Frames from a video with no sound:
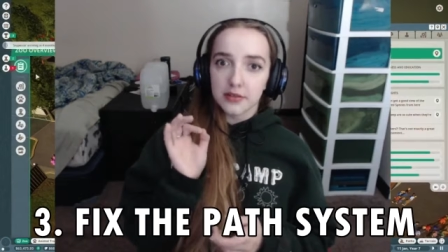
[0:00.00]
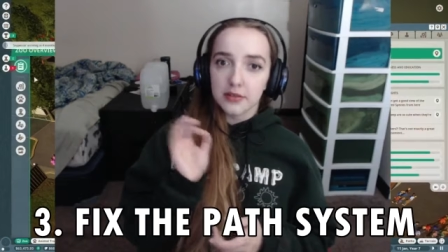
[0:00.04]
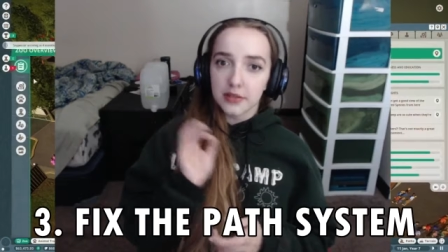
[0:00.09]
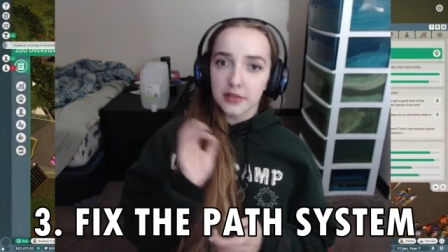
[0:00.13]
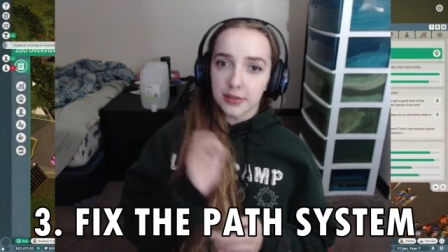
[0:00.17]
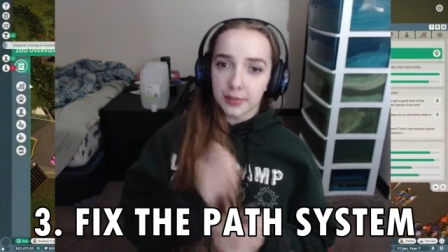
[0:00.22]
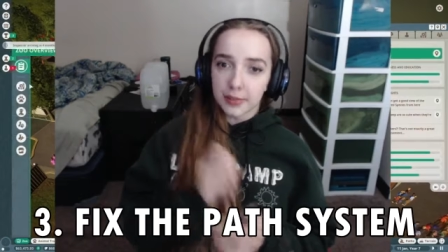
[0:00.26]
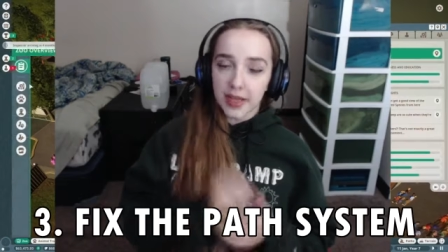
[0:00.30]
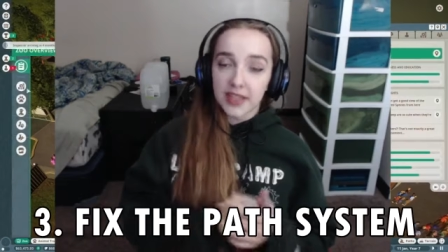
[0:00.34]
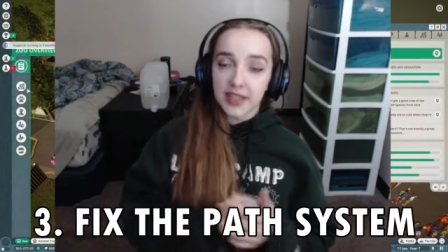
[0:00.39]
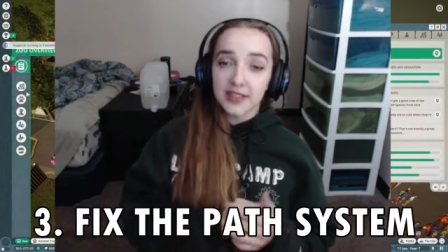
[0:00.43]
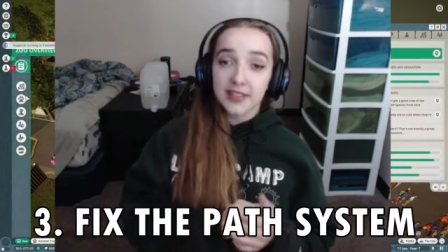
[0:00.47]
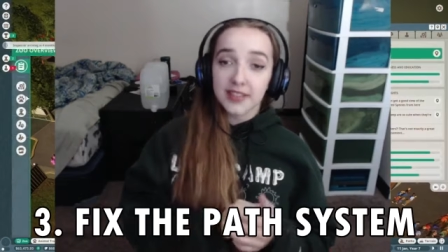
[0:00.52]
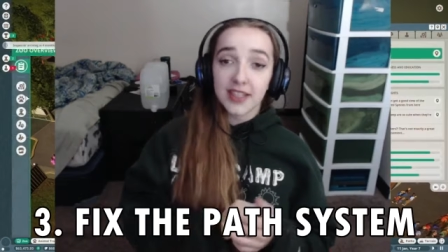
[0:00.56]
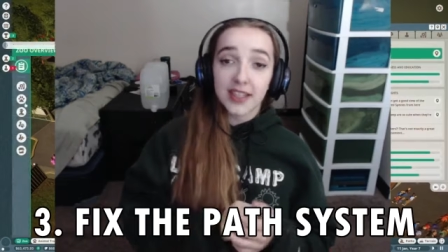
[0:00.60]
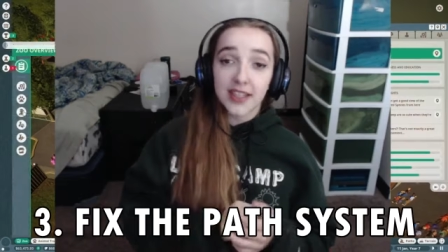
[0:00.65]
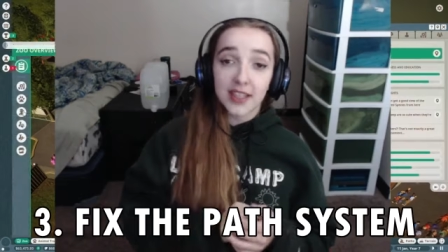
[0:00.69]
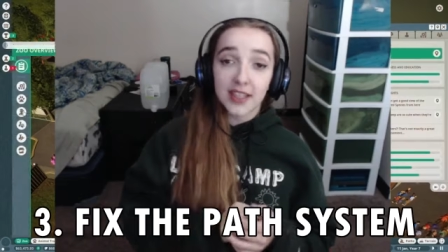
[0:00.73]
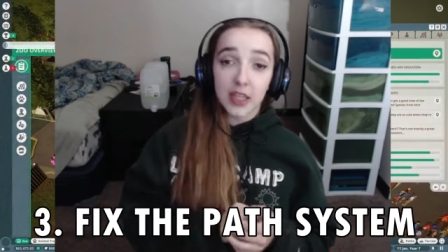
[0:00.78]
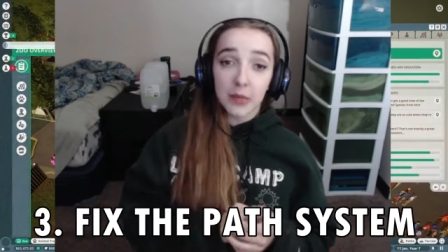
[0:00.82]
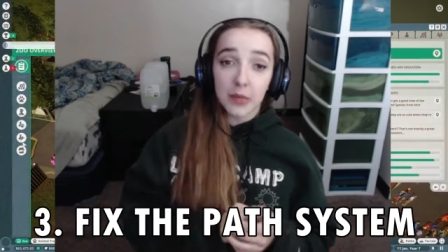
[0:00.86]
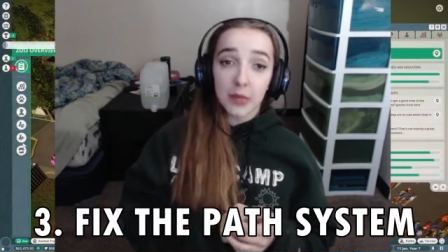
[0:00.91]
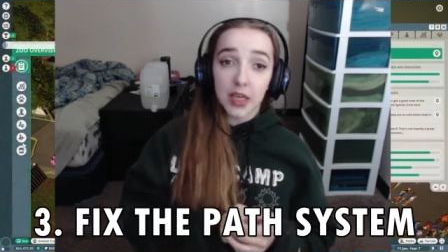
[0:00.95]
the best,
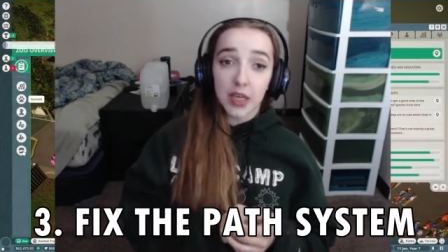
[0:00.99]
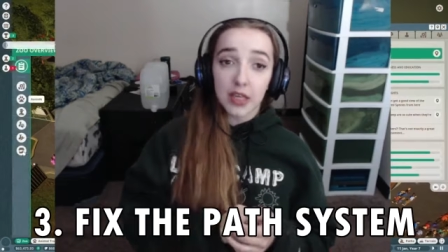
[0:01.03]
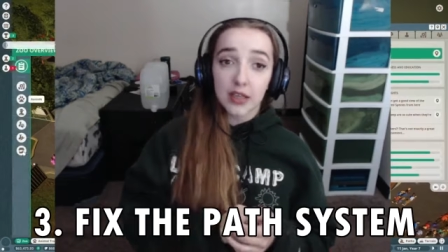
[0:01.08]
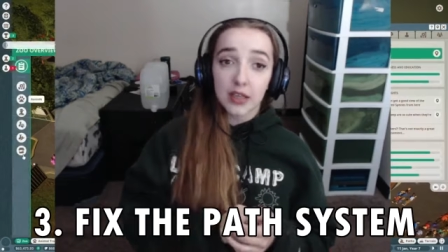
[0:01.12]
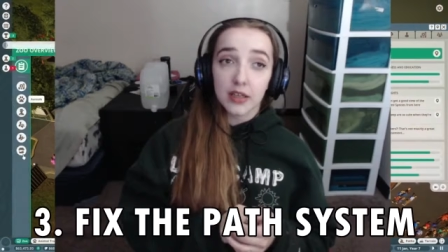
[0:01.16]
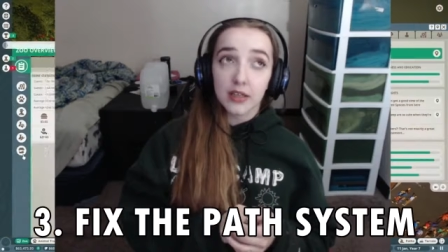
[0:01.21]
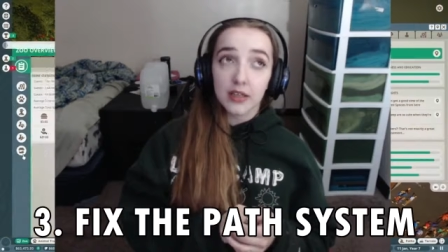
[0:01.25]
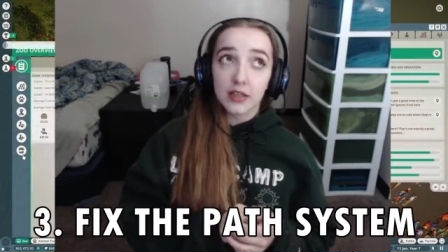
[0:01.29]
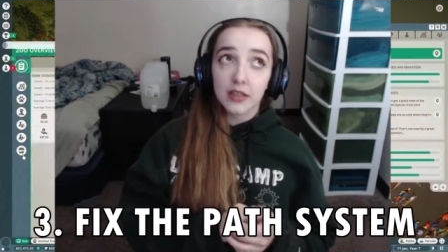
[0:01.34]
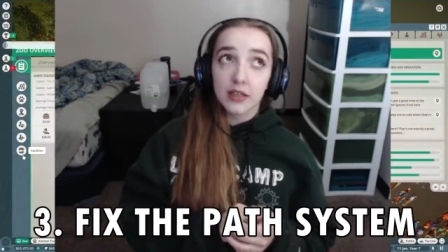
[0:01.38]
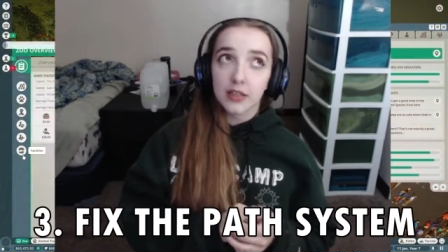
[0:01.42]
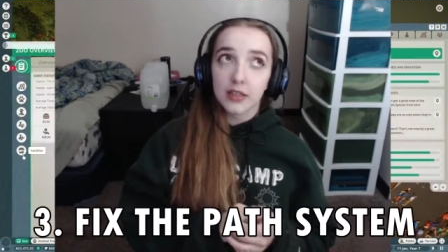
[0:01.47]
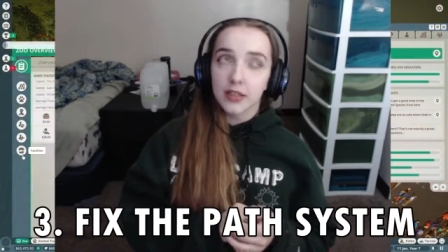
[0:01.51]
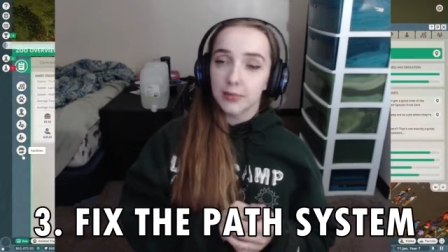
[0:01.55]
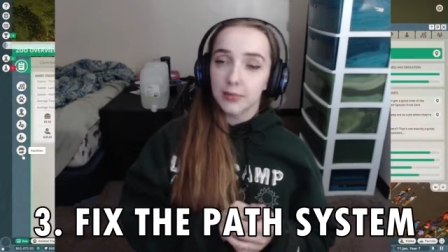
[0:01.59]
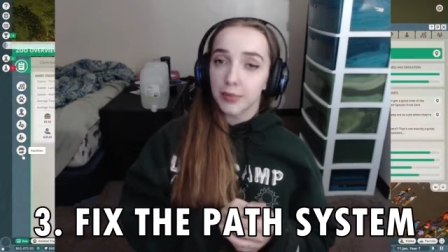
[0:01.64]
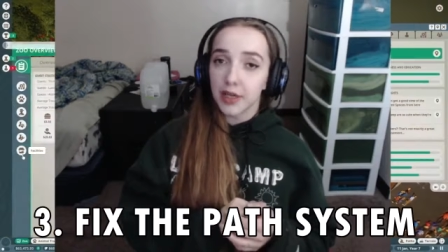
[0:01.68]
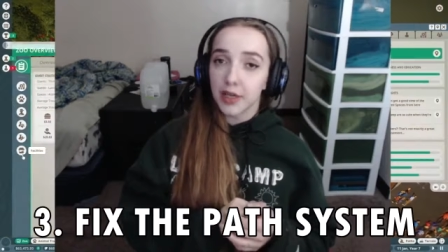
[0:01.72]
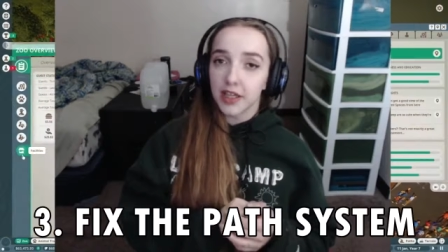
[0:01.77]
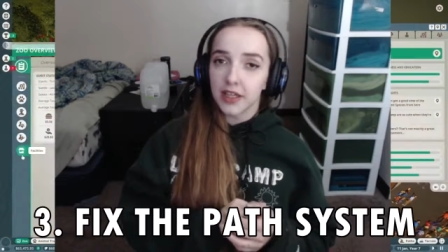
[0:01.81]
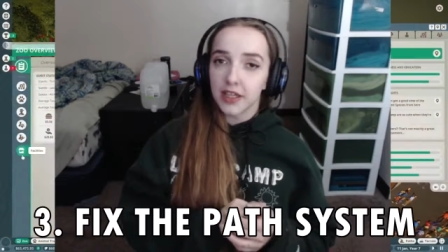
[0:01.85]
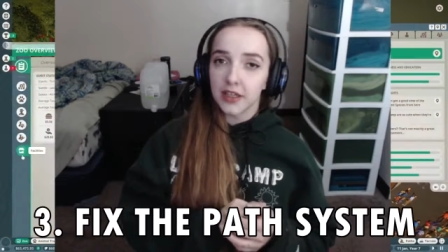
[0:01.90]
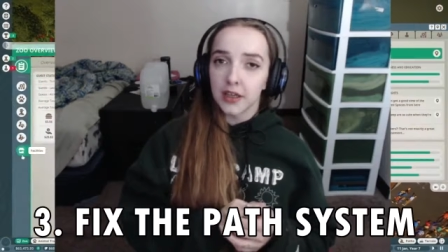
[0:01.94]
and they make good
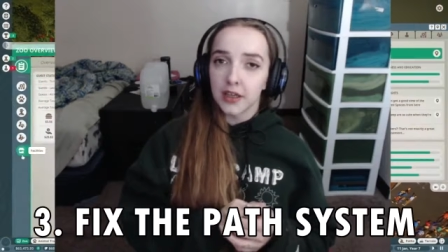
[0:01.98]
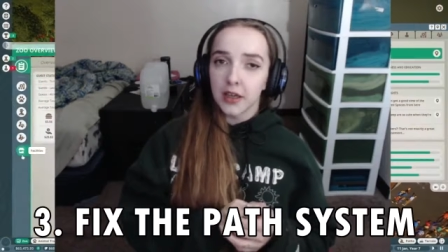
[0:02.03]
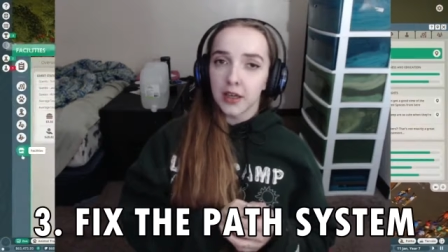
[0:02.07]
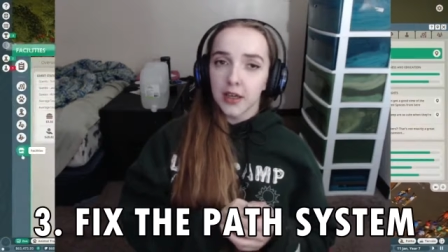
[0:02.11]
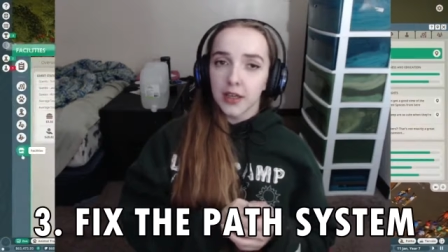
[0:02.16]
money.